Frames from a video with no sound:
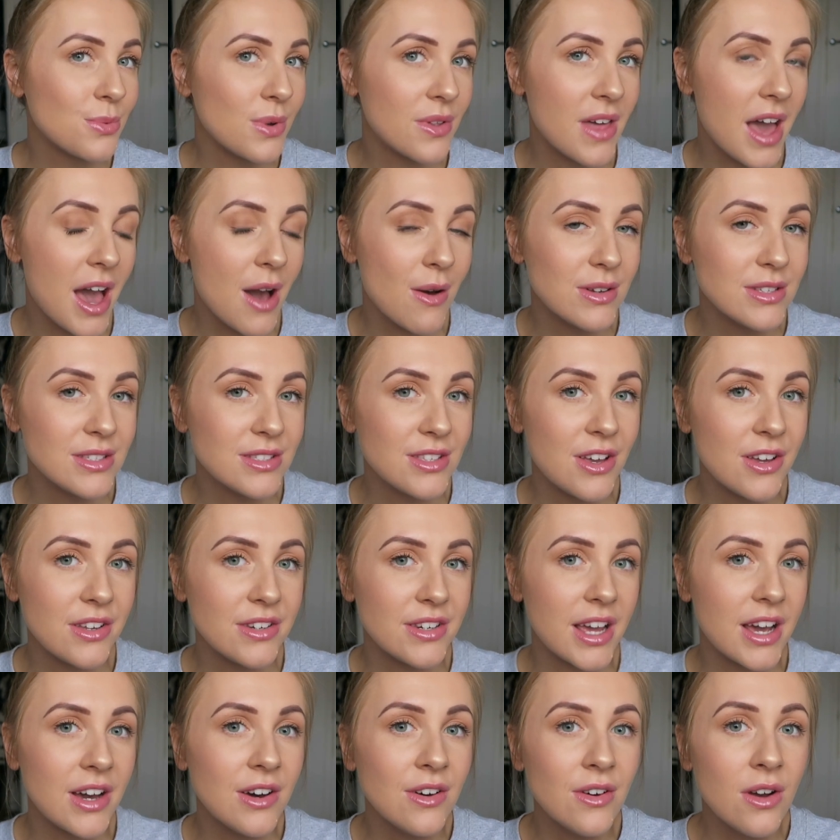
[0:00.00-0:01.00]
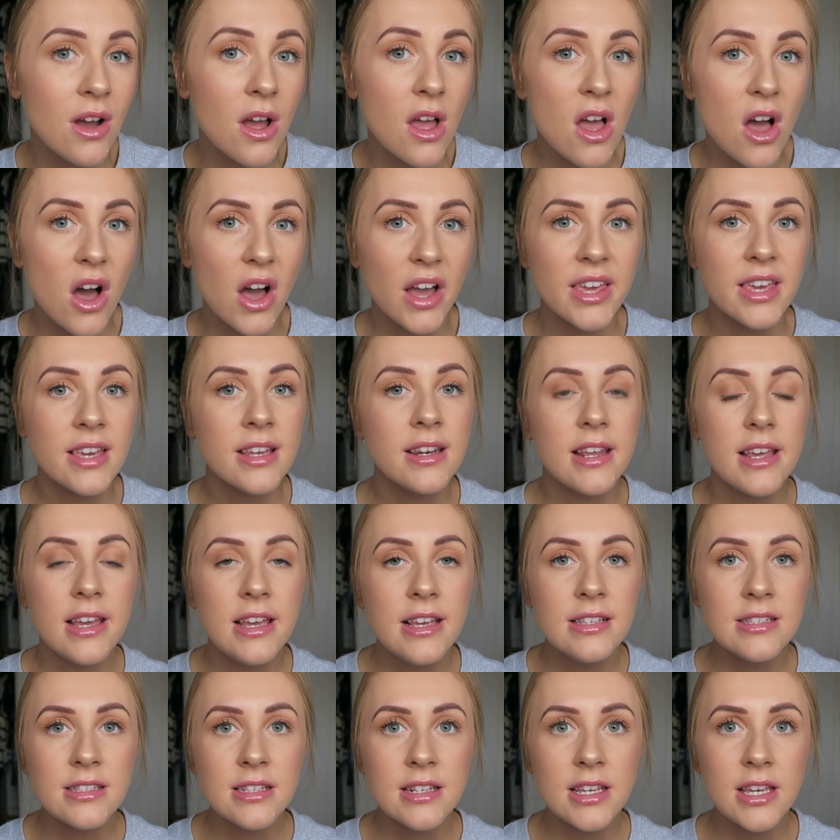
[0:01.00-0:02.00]
with how it's turned out. I could
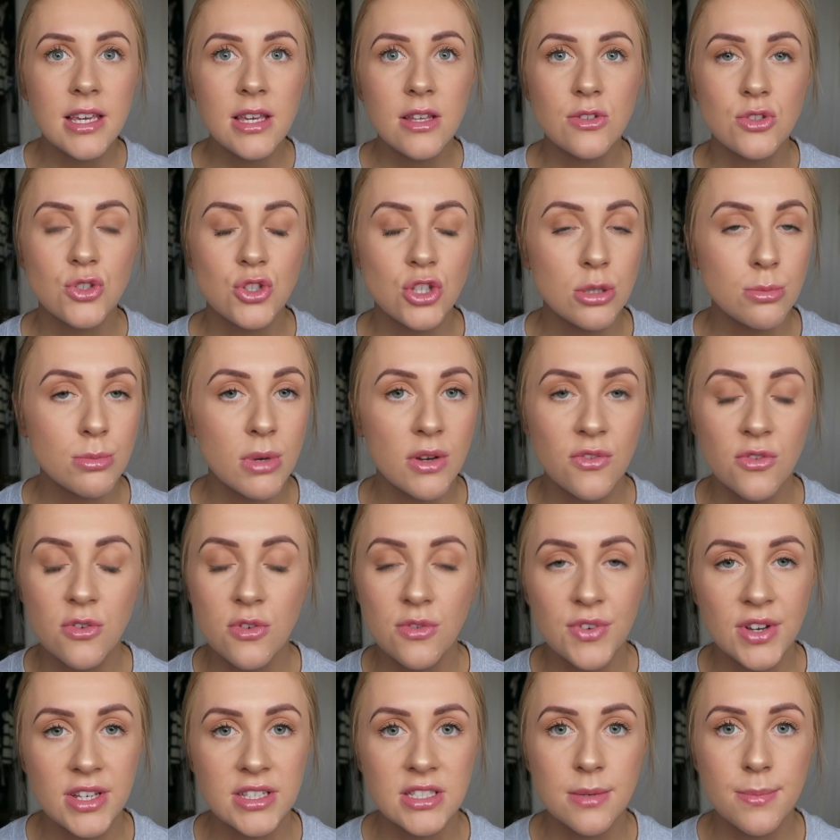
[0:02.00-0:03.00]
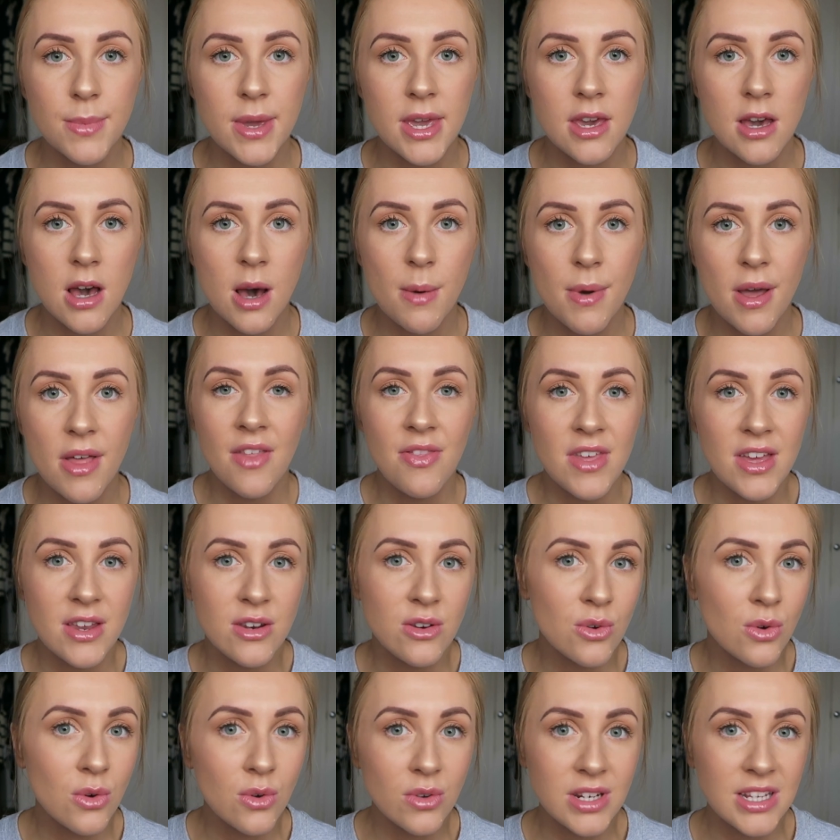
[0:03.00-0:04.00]
easily do my full face of makeup and
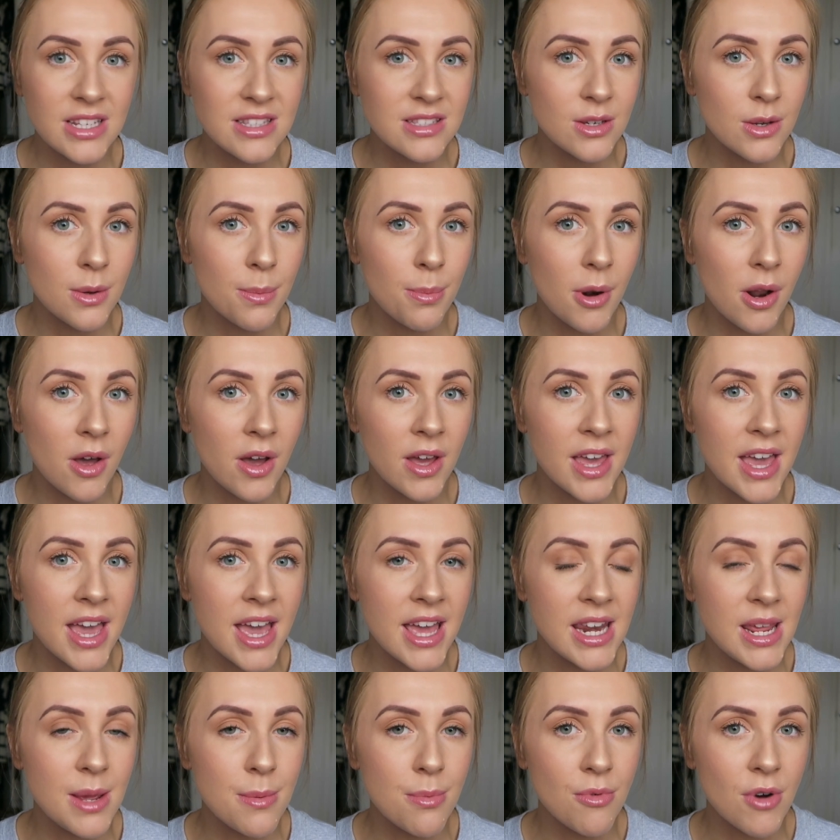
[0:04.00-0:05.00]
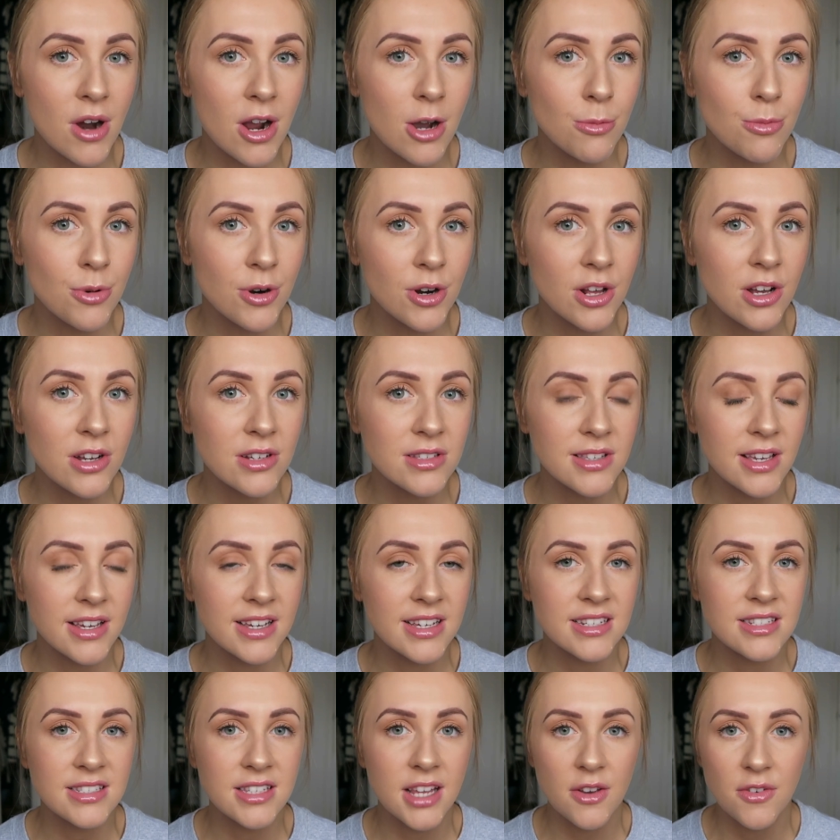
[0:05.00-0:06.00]
then not need to apply any brow products. I
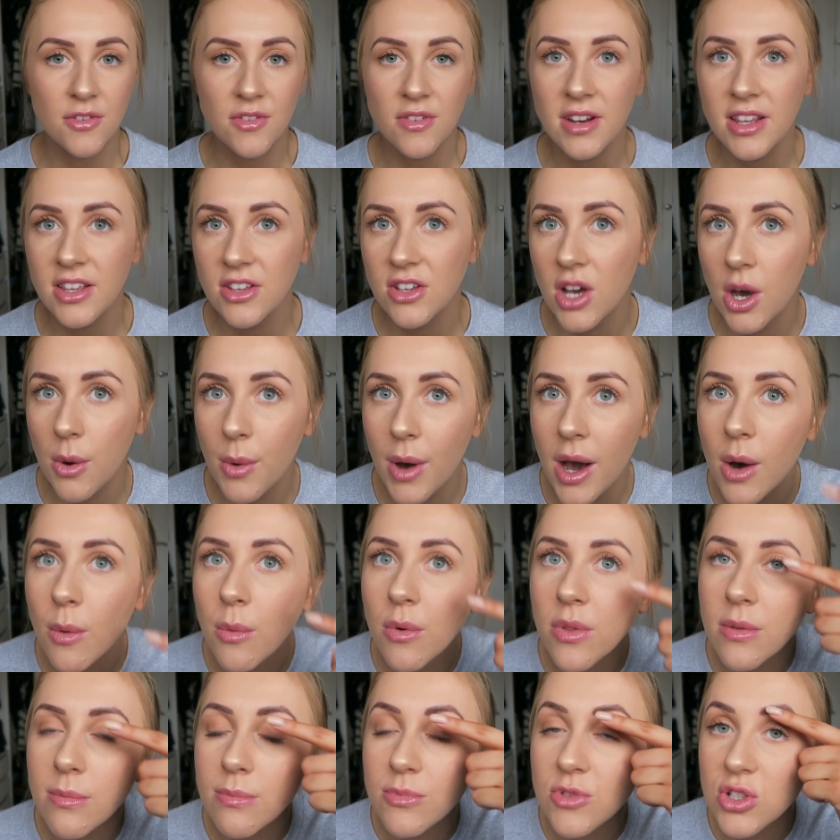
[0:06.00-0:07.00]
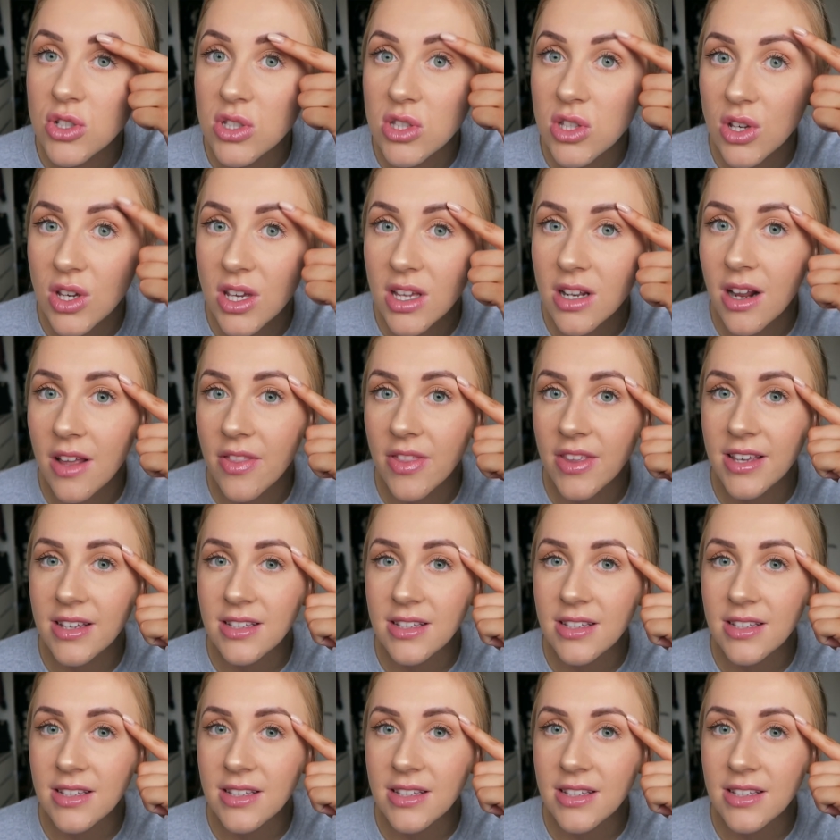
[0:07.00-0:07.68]
could definitely go out with them just looking like